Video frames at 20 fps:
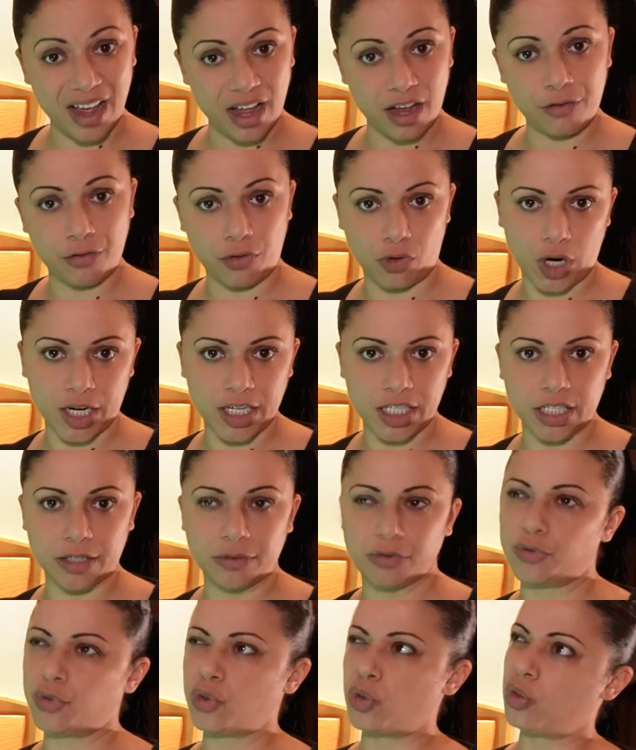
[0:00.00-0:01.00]
air fried
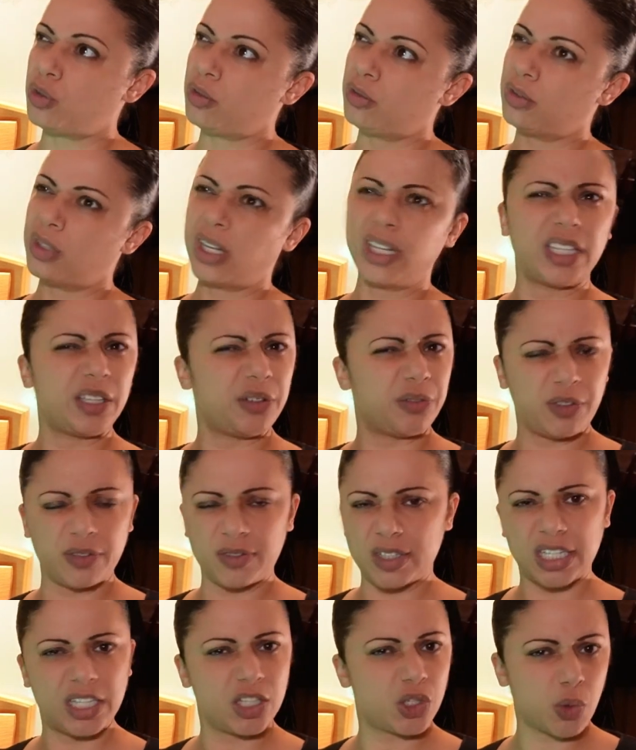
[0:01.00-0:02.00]
it for, I think,
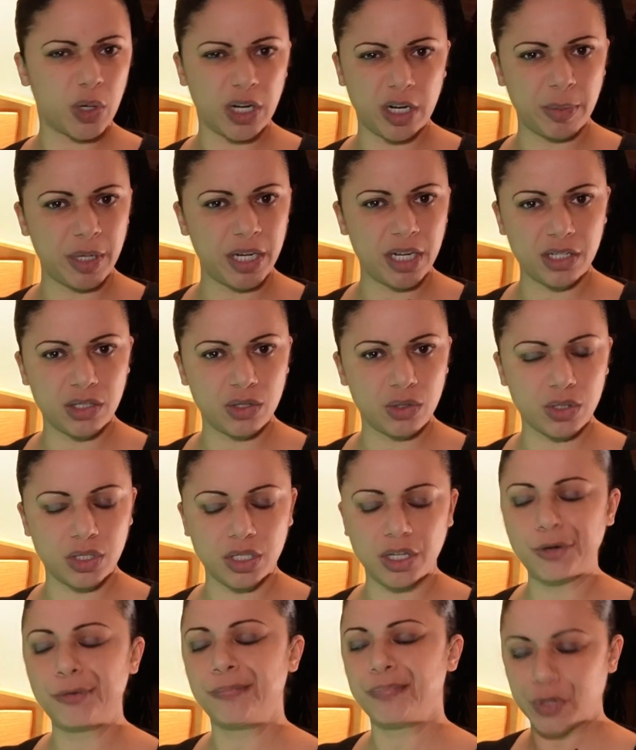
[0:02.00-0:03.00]
15-20 minutes or
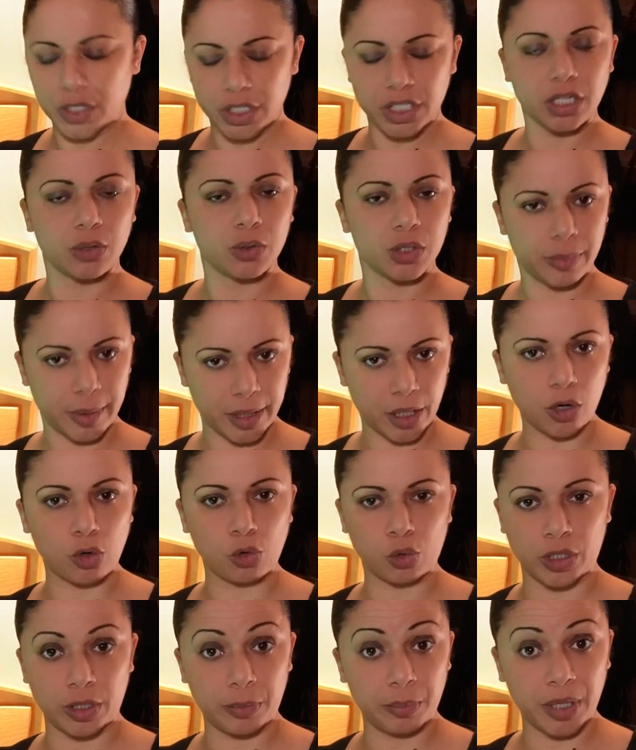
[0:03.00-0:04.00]
so, until it was a bit
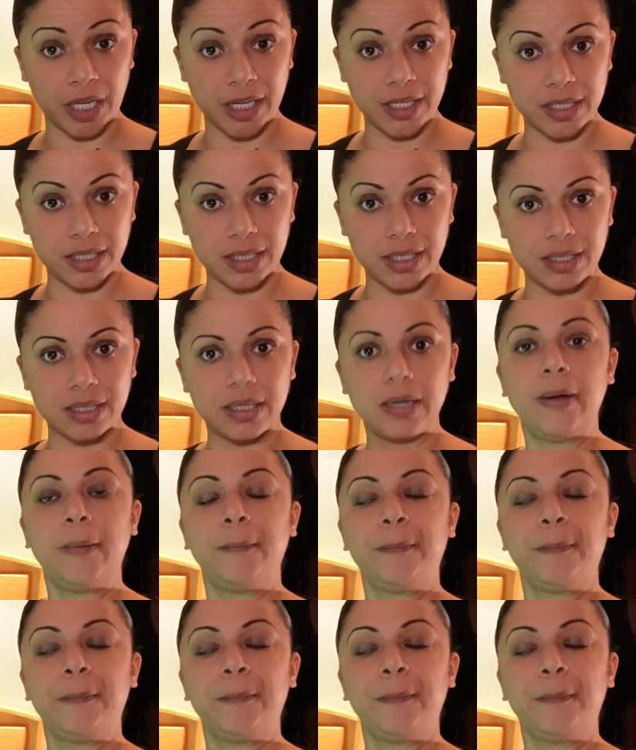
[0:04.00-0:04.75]
golden in places.